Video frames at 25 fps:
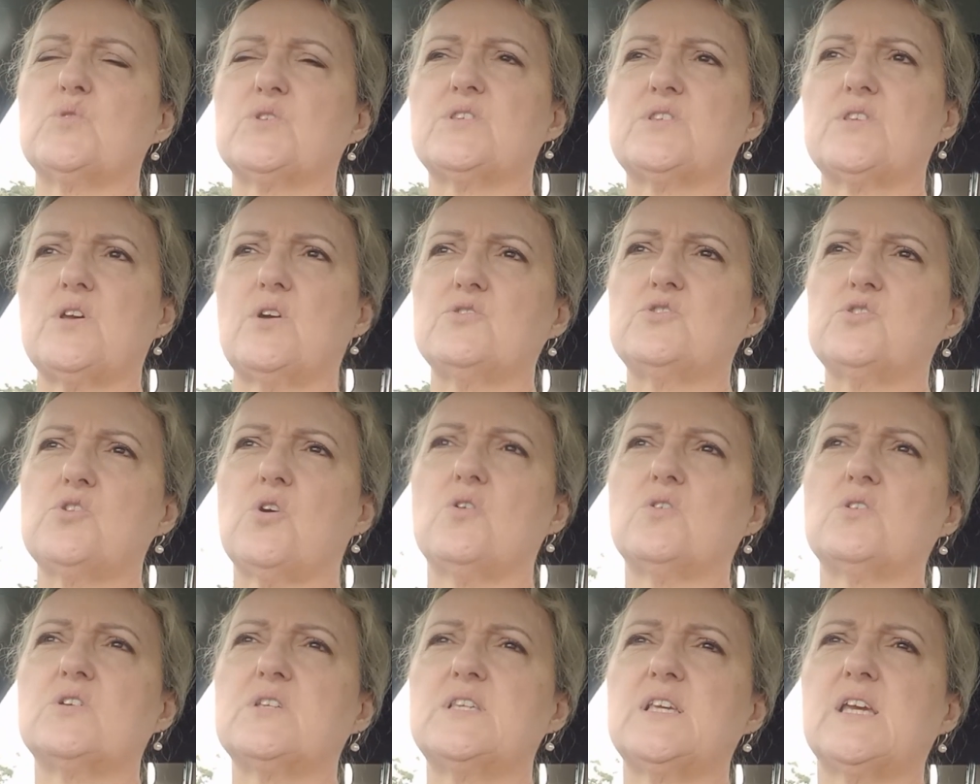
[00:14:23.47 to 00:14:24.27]
was so
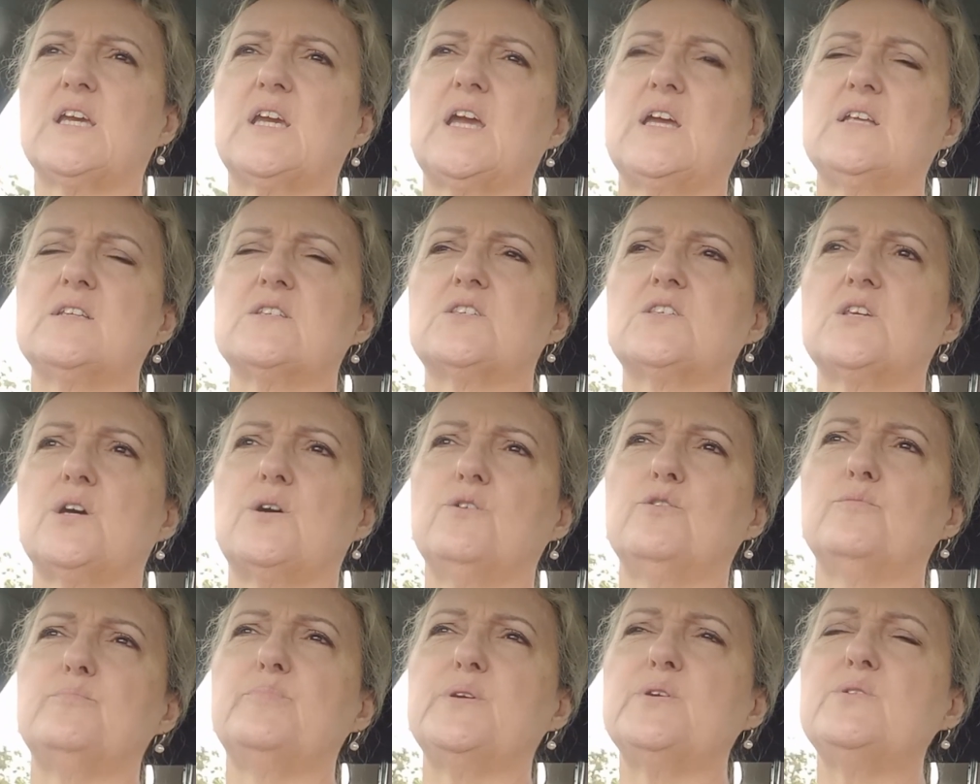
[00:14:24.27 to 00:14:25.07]
toxic and
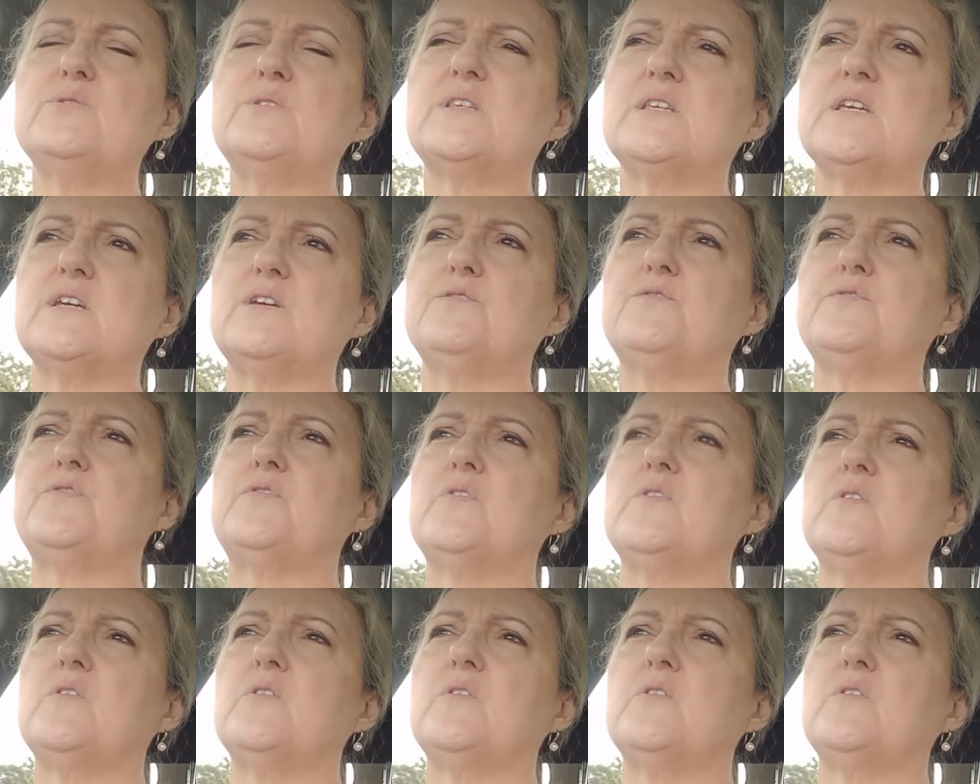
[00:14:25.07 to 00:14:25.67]
so abusive,